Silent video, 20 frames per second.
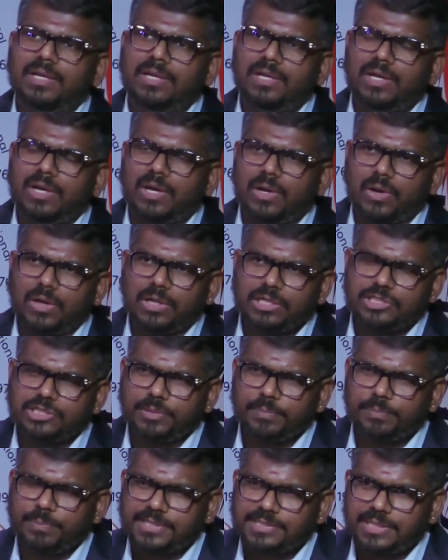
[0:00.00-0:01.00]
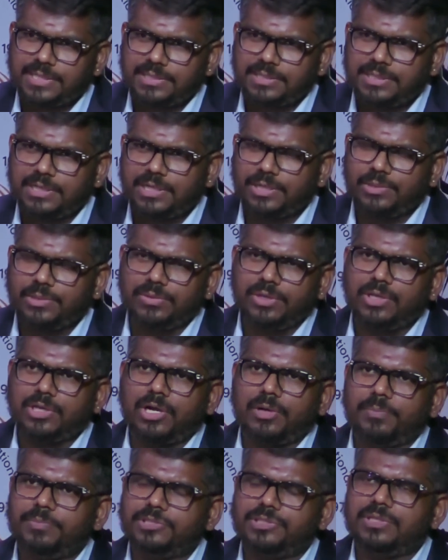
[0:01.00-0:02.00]
also presented a unique
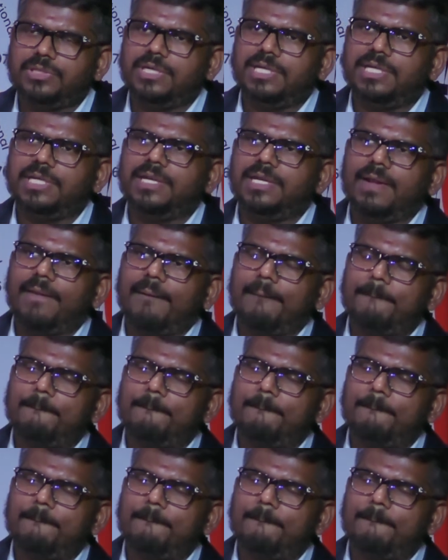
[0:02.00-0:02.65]
opportunity